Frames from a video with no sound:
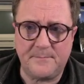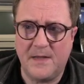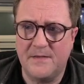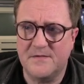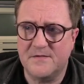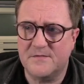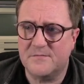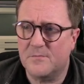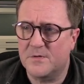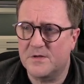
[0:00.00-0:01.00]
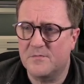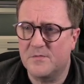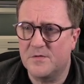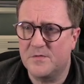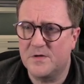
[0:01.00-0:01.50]
And this is, what did we
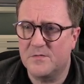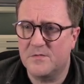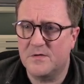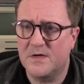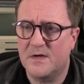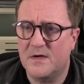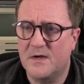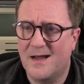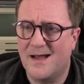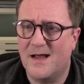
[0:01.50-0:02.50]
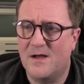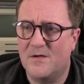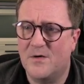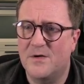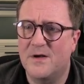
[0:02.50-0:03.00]
do? We did
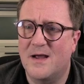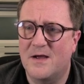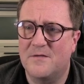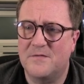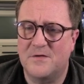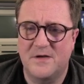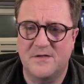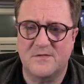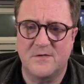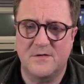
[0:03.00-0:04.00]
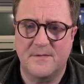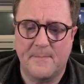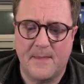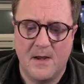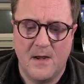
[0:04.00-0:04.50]
on after insert.
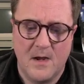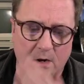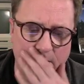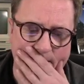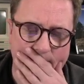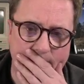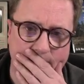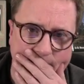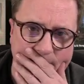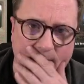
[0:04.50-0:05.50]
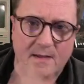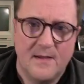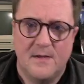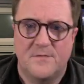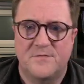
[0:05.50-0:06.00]
Okay,
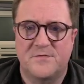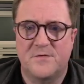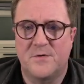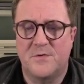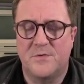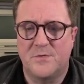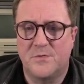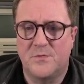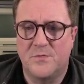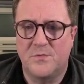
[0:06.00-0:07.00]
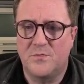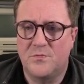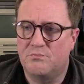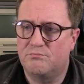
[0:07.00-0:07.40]
so